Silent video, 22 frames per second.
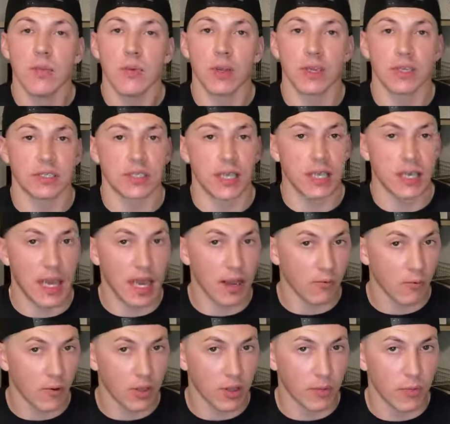Because they
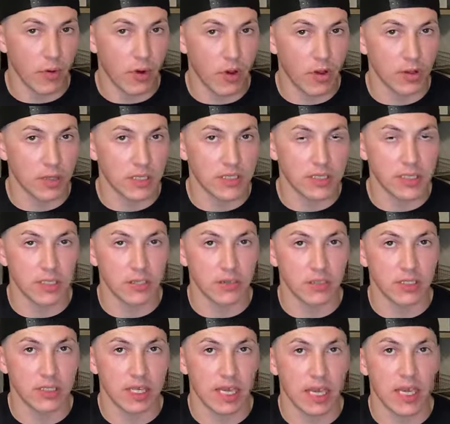can't run the ball on the
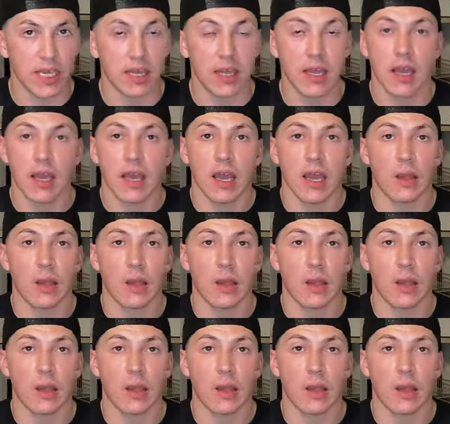Steelers side,